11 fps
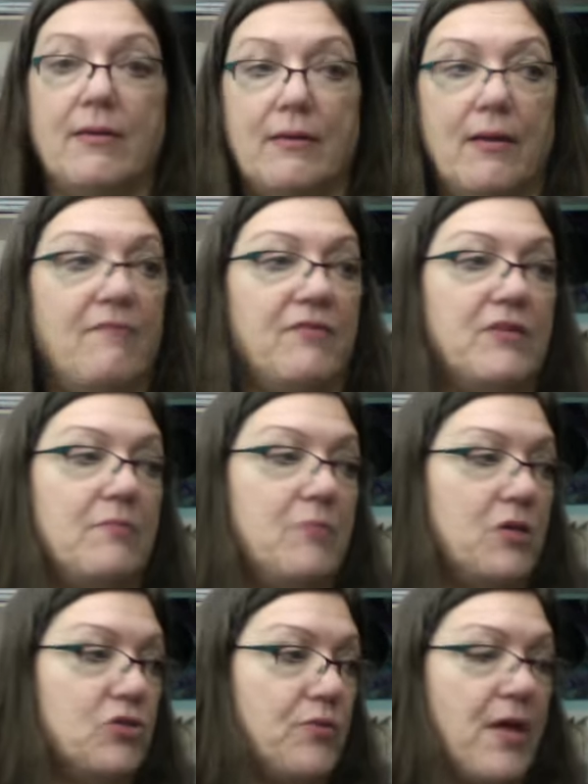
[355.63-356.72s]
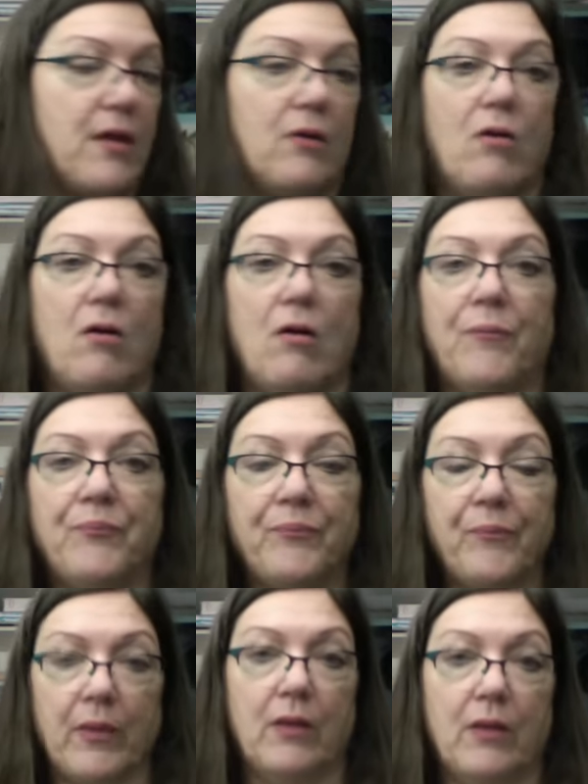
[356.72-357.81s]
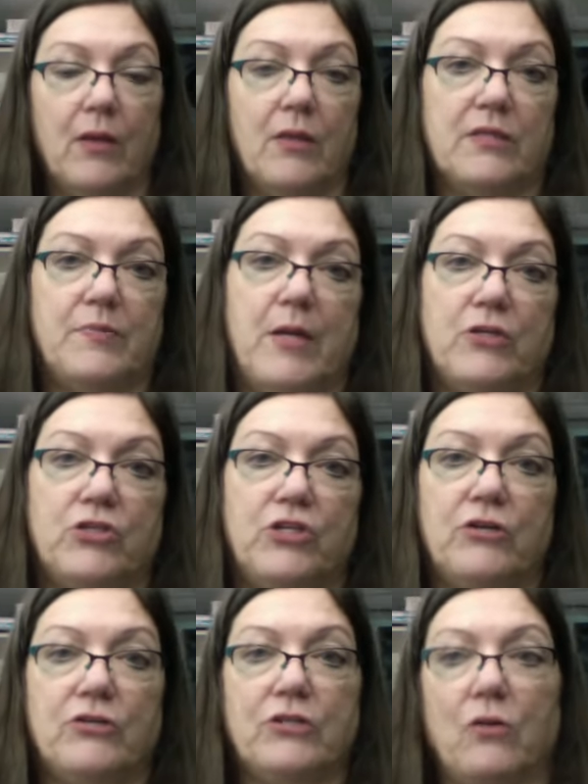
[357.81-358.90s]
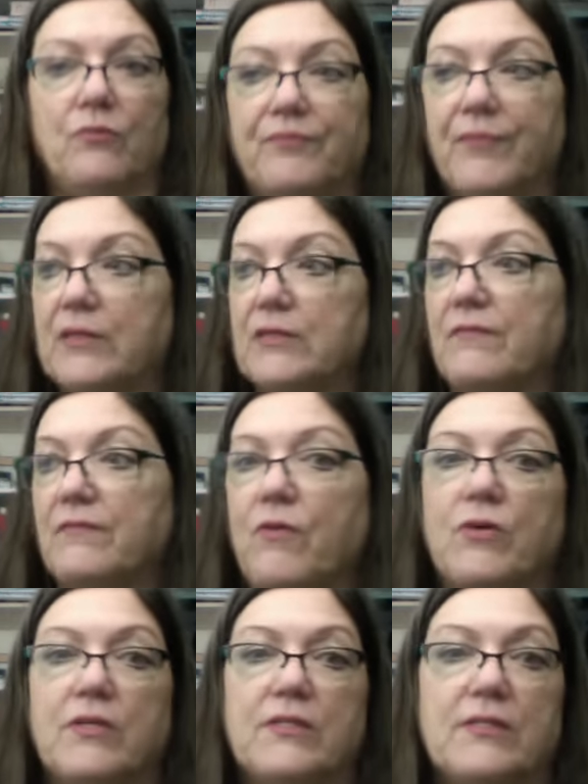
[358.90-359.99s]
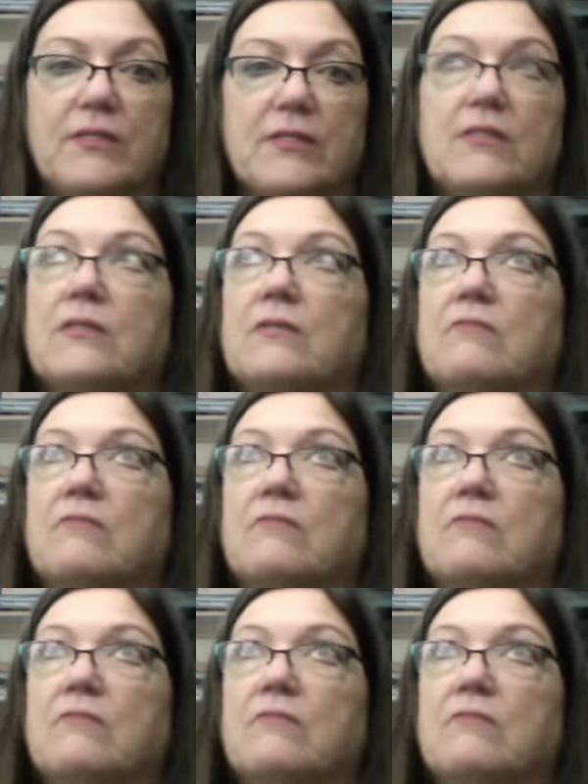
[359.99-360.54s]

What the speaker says: I haven't done much with that at all this past year. So that's the focus